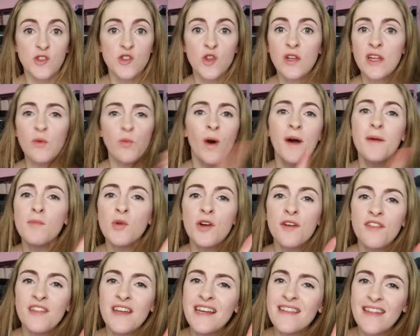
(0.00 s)
There's only one
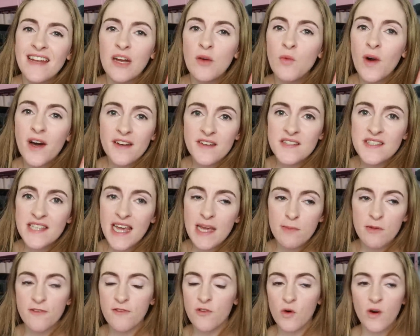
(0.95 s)
more thing that I want to
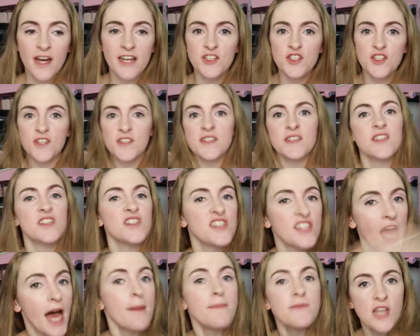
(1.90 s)
say before I just
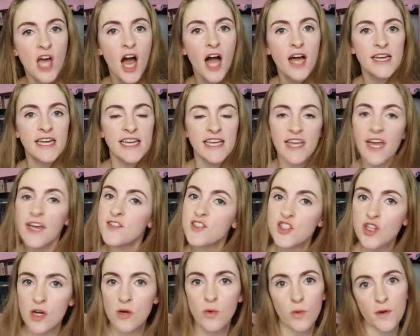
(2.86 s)
stop talking and
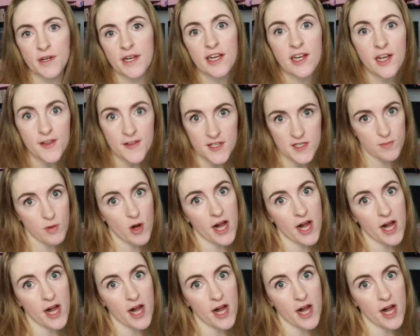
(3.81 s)
start working on this